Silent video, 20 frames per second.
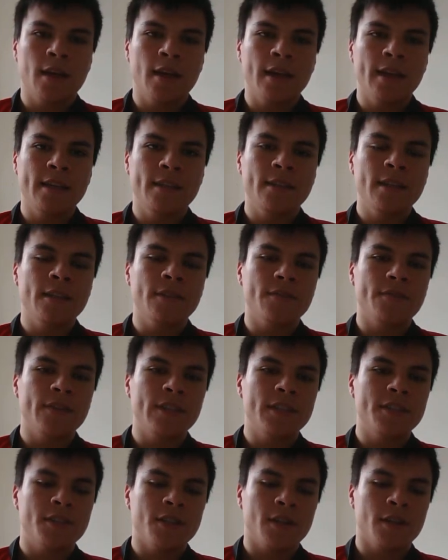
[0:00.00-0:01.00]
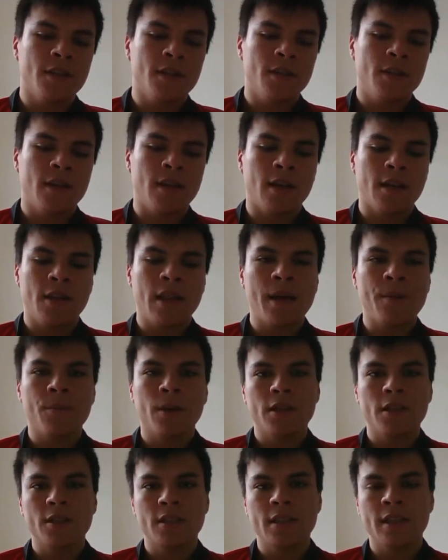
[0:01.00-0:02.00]
He didn't feature that
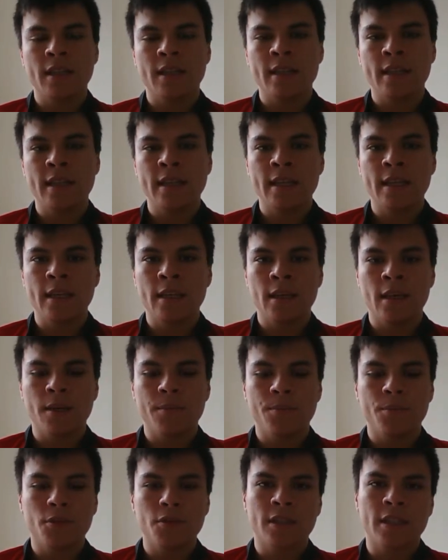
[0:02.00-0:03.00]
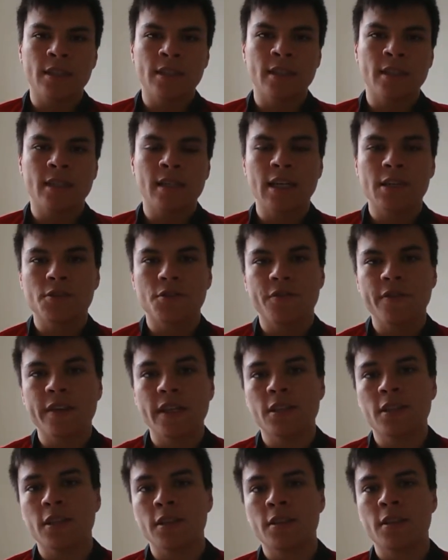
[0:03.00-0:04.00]
much in the Portuguese international
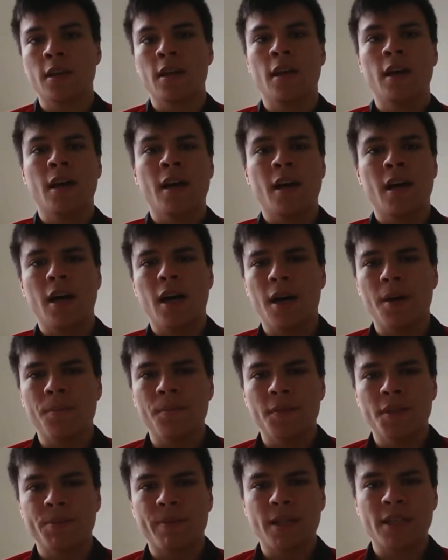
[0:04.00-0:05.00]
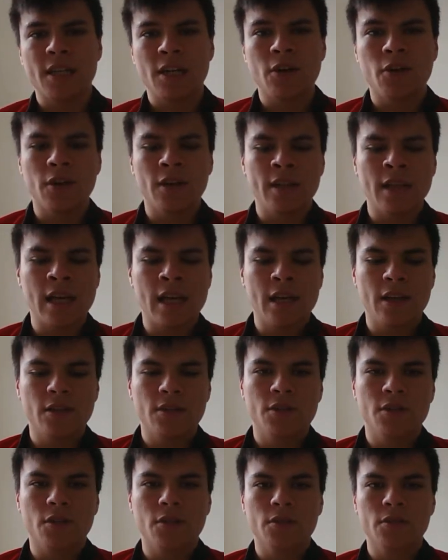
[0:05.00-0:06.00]
fixtures, especially not in their
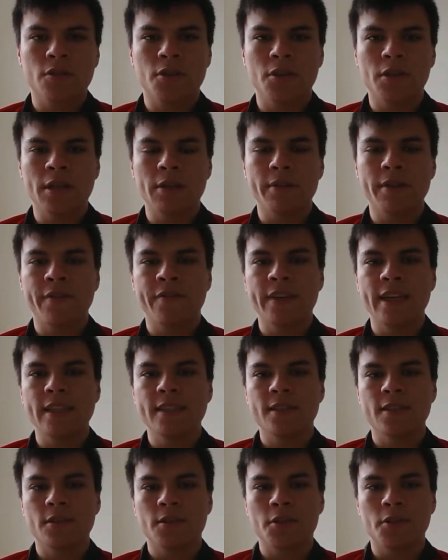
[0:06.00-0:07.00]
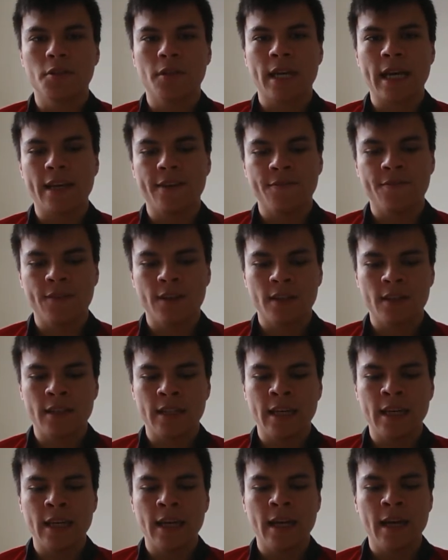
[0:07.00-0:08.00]
shock 2-0 defeat to Cape
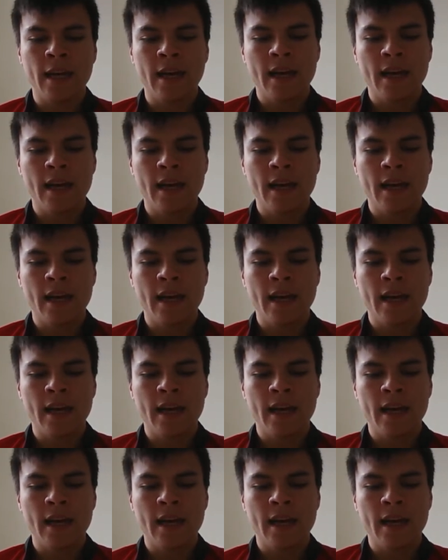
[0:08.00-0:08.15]
Verde.